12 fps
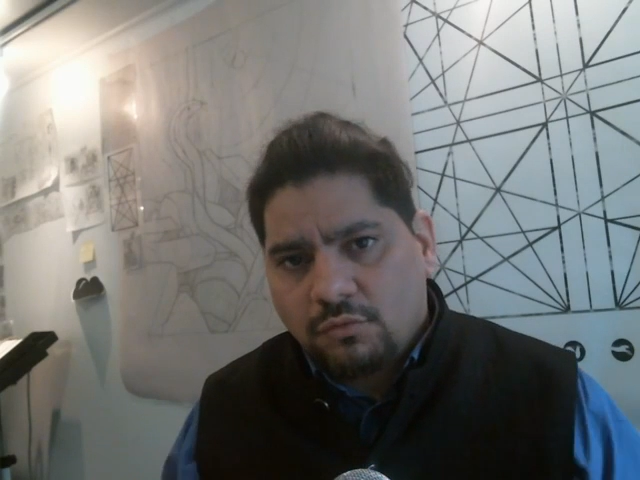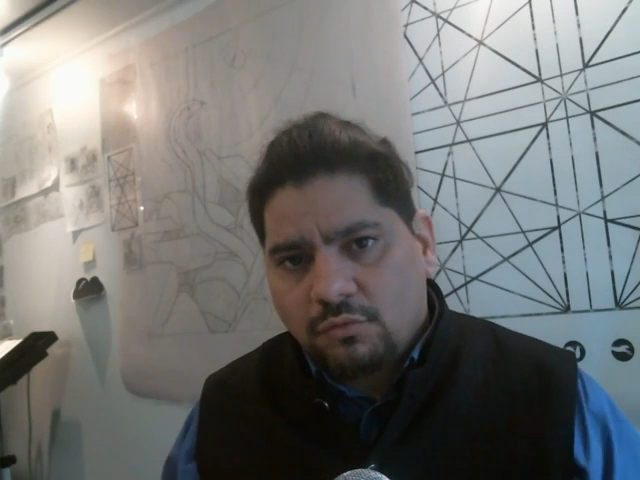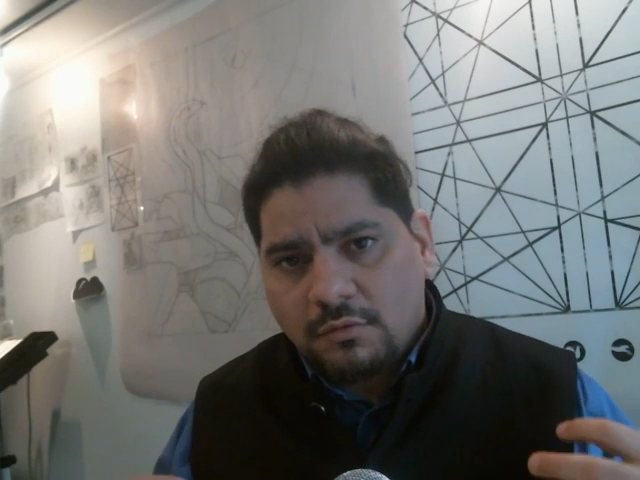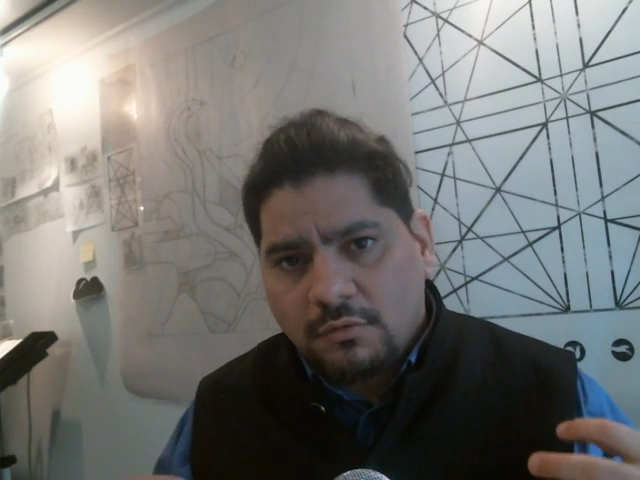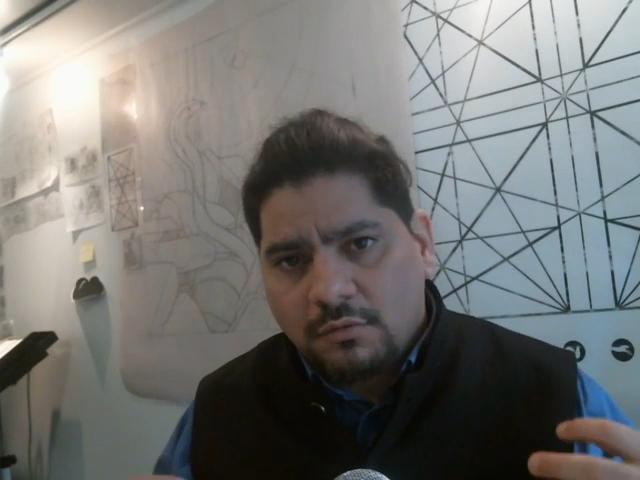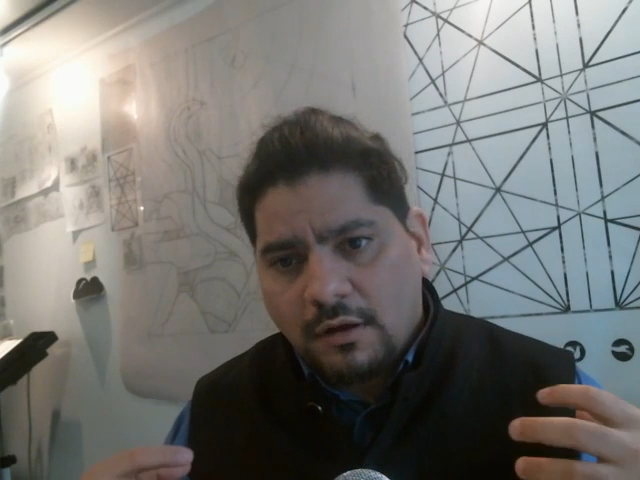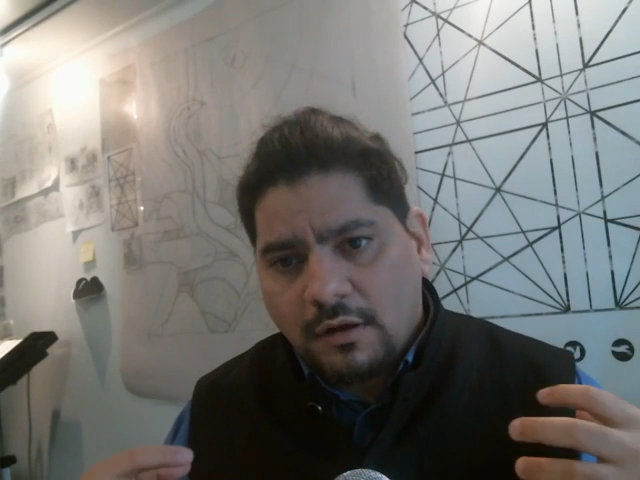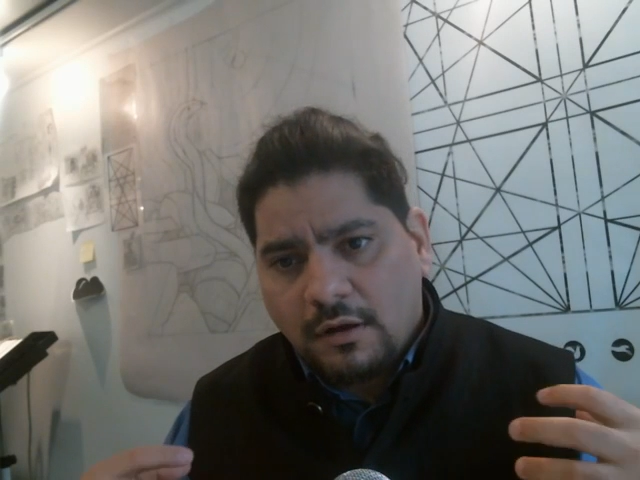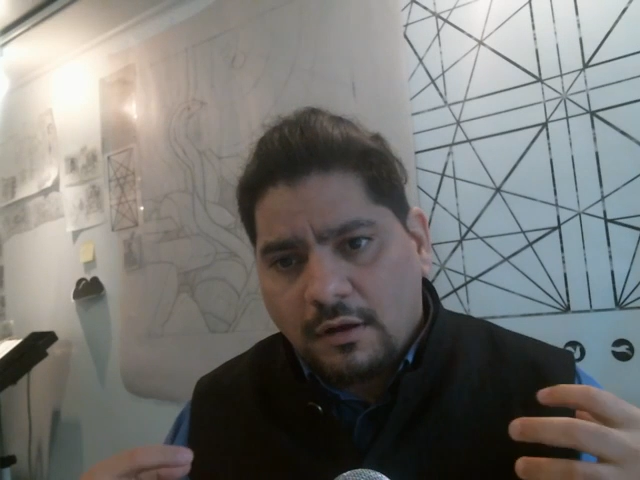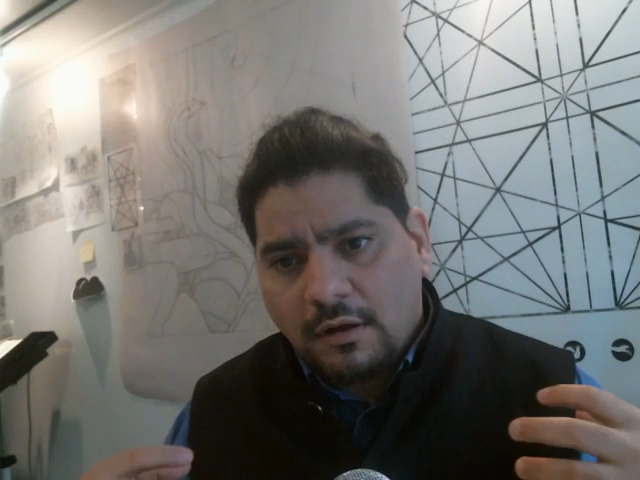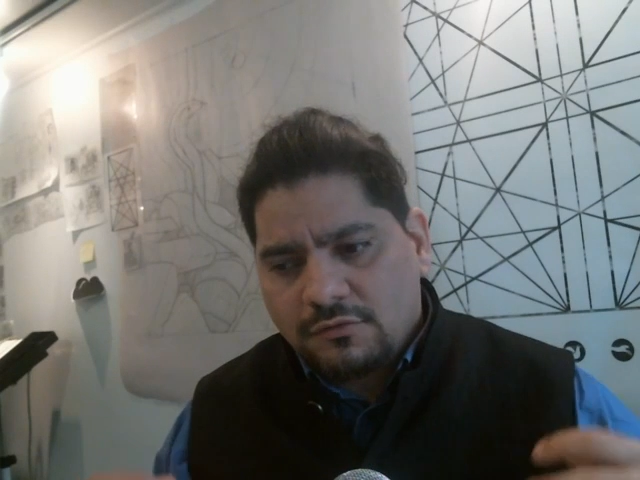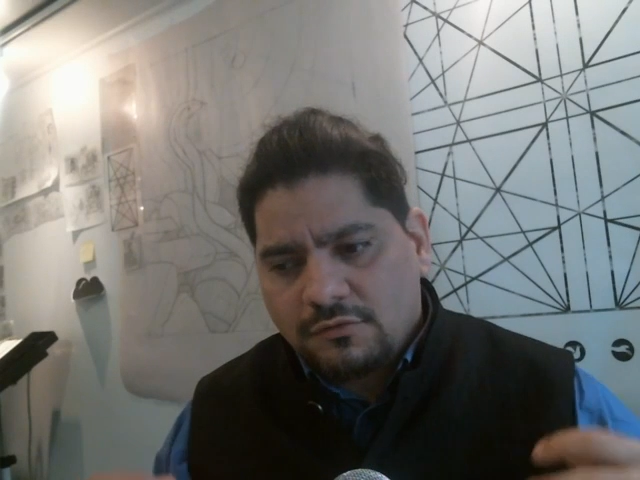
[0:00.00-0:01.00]
uh,
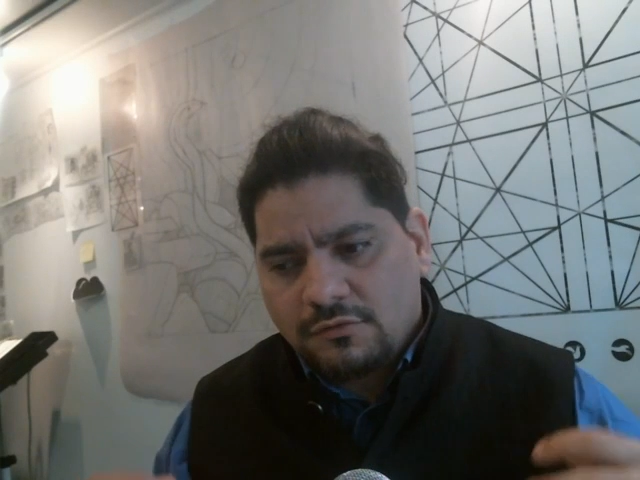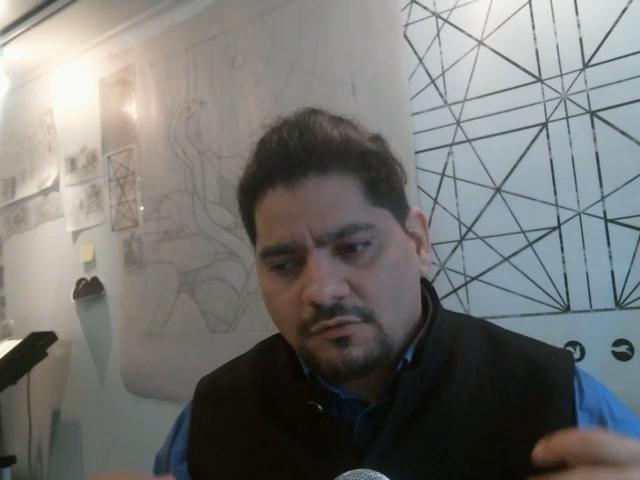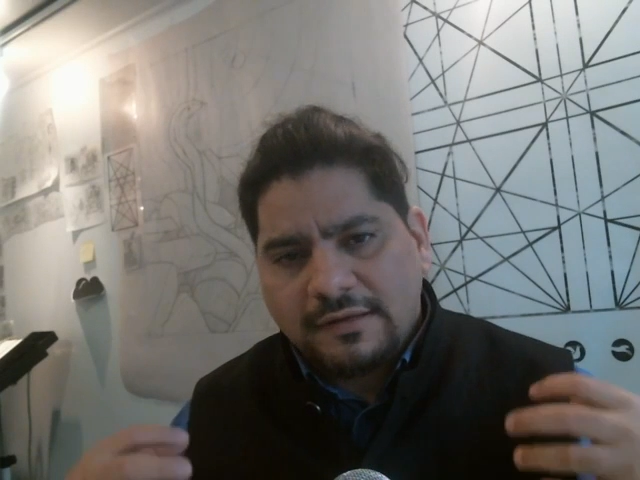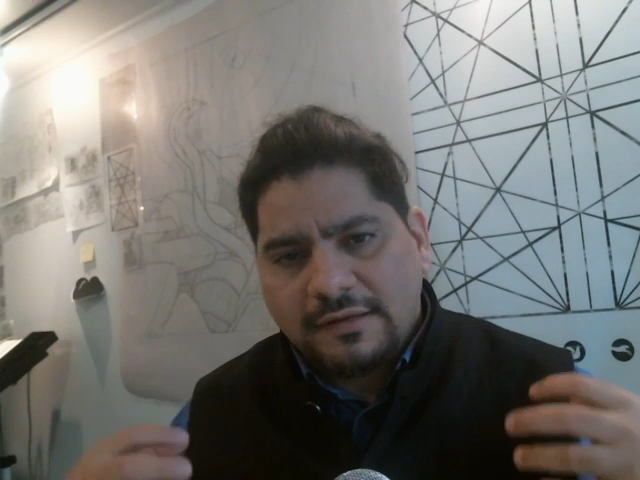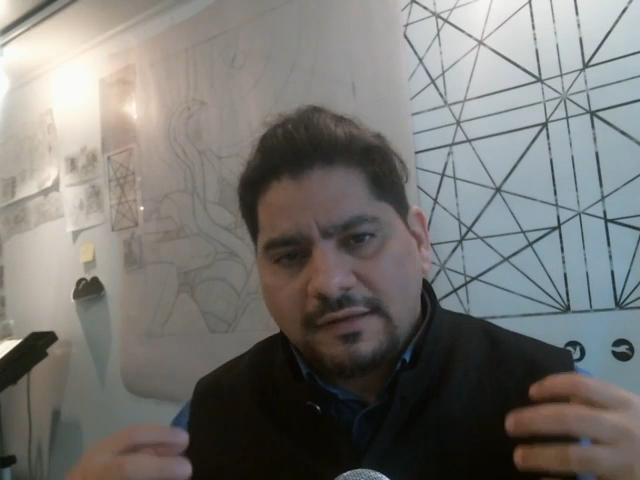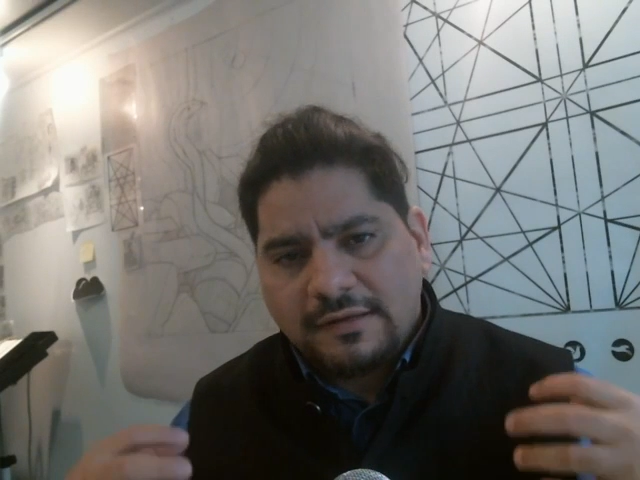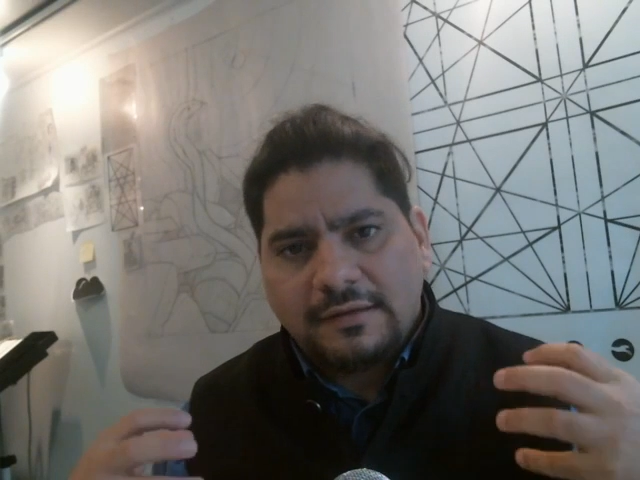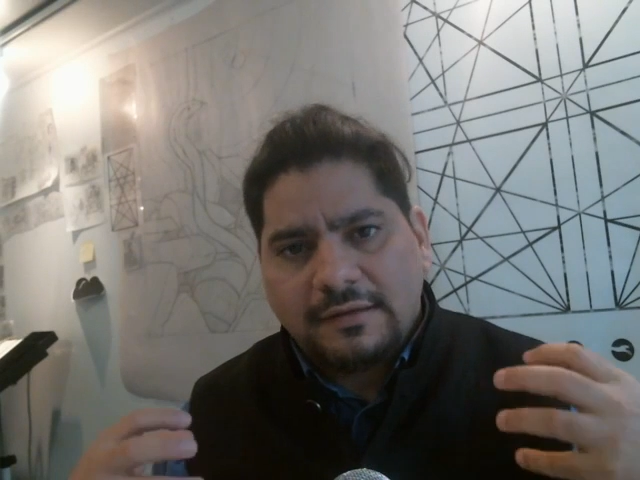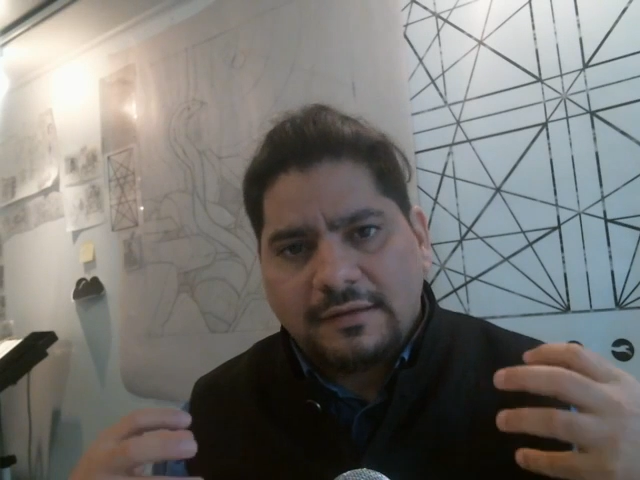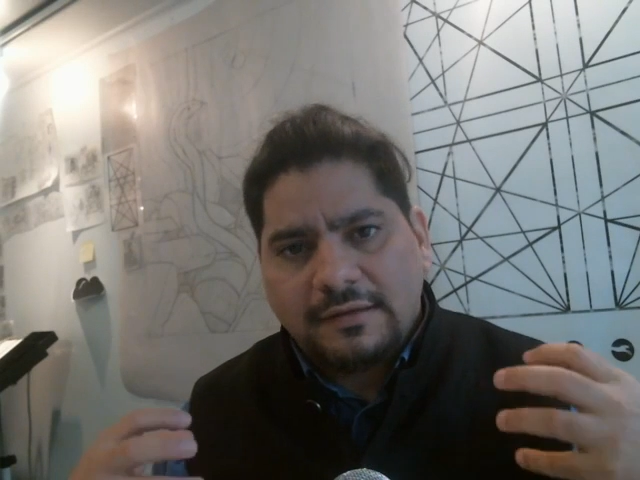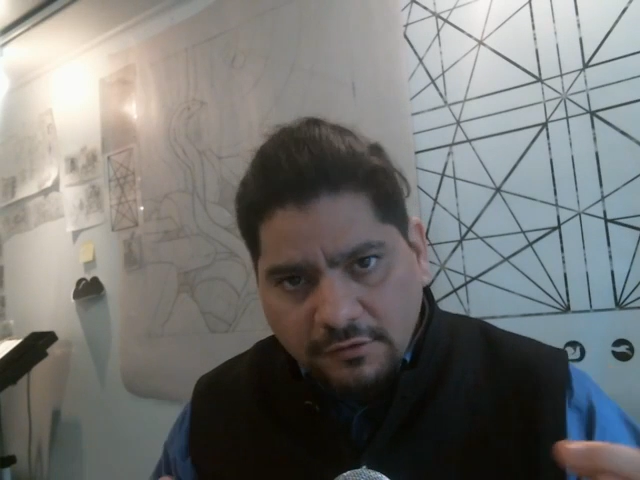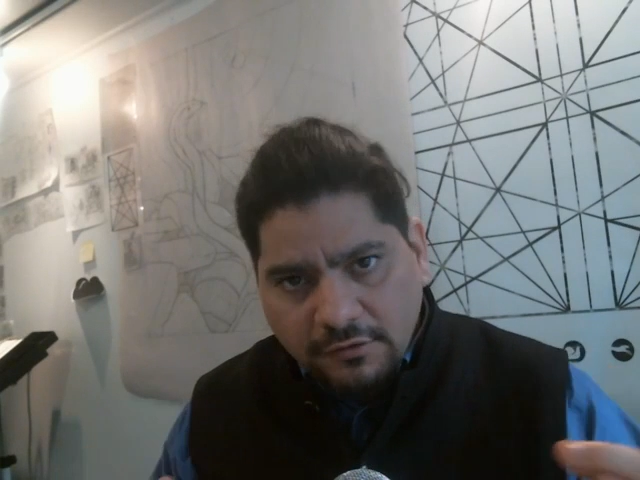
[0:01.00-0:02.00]
visually
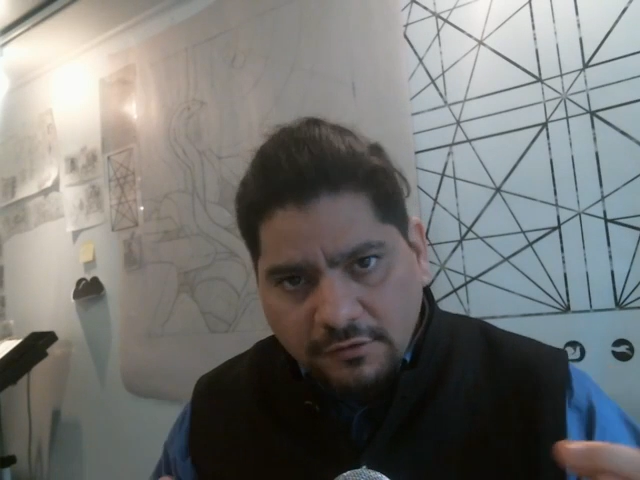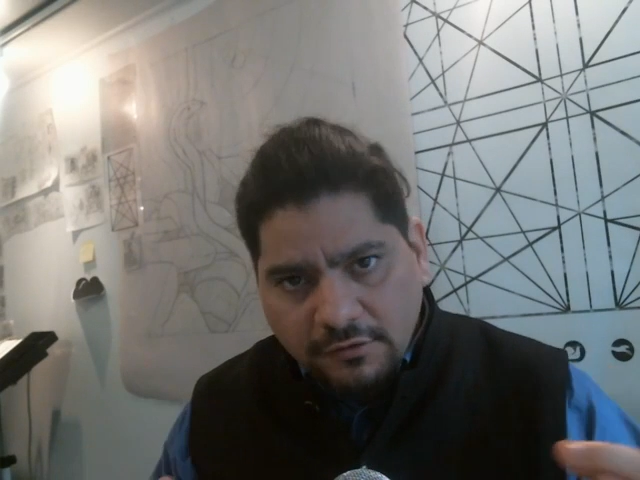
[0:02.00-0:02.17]
literate,